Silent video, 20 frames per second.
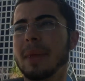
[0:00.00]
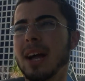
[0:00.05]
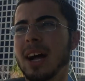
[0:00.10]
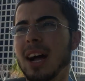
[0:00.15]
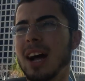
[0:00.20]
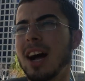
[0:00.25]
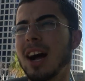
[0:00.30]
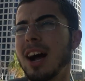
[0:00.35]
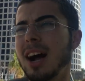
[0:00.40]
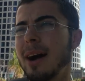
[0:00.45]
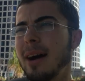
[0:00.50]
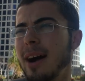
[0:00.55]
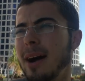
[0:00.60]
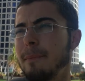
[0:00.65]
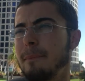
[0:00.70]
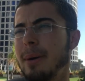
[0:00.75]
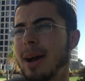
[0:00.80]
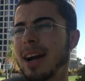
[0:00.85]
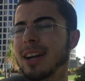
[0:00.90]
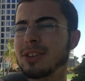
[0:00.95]

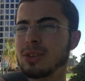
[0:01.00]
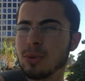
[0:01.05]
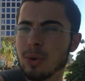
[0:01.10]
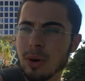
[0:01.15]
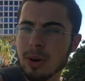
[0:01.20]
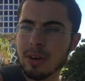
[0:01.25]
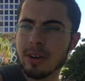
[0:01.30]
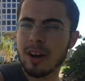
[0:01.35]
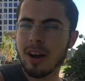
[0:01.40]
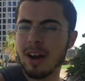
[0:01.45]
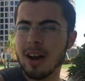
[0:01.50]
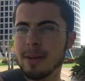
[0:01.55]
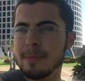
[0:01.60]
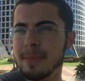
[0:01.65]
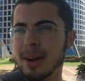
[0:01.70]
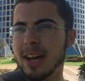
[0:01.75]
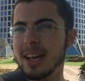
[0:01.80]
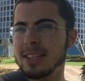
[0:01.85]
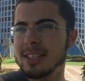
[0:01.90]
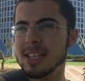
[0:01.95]
I'm back to work on
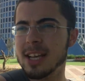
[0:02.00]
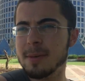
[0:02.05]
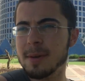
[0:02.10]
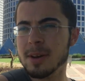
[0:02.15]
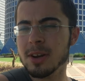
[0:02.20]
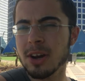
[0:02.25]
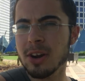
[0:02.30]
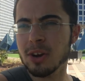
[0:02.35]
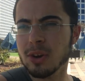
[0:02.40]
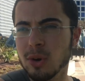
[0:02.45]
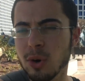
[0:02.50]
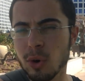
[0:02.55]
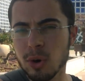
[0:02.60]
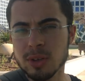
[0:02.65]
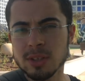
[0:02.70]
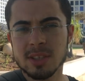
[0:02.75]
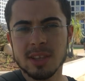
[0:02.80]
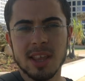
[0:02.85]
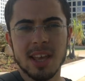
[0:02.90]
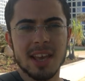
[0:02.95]
my seminar
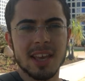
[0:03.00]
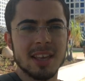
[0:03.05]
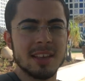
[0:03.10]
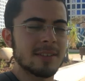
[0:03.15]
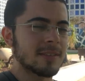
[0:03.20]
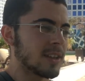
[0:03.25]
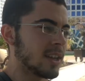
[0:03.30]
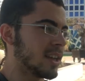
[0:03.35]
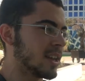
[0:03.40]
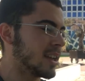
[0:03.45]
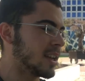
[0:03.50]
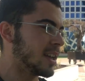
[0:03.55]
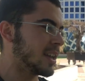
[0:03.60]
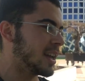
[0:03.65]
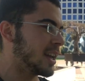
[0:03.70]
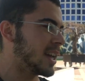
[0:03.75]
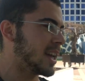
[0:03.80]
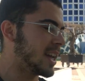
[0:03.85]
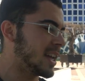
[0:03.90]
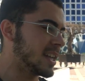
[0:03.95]
course thing,
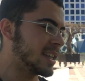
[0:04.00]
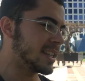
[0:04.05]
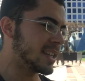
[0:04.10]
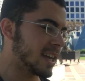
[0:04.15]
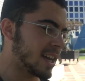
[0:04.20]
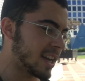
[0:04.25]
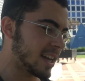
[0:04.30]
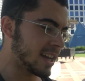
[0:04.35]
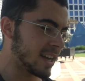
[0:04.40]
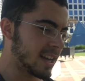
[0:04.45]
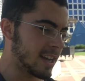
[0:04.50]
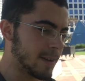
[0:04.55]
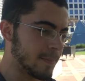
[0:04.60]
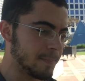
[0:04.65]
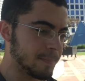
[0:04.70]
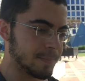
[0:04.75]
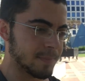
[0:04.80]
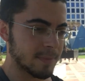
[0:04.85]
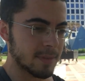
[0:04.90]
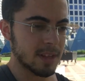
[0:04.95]
and
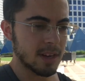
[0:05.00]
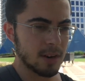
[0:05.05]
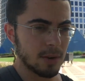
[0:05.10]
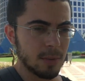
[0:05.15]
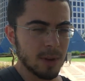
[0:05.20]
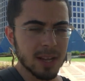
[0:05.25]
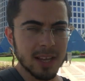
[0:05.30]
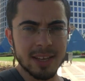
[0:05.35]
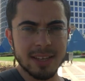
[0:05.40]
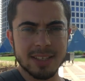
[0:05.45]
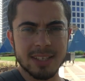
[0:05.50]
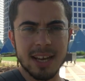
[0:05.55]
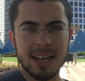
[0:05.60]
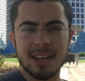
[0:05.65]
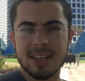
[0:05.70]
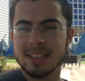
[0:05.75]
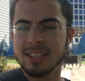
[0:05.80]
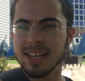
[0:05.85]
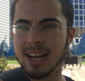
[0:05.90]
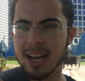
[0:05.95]
you know, really
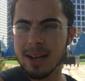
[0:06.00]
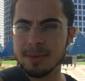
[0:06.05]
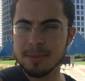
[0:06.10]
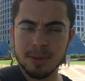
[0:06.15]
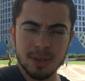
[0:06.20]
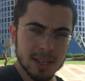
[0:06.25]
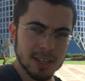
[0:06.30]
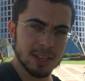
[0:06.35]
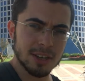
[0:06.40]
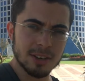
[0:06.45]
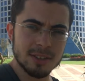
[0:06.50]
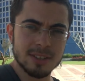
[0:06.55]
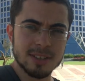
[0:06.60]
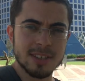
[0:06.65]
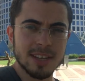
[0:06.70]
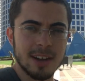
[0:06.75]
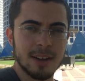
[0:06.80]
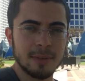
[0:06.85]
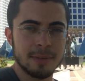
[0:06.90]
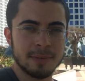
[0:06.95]
exciting times, really good
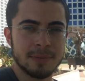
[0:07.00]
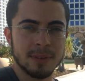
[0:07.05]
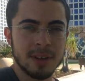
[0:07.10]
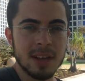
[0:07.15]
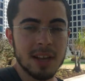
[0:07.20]
stuff.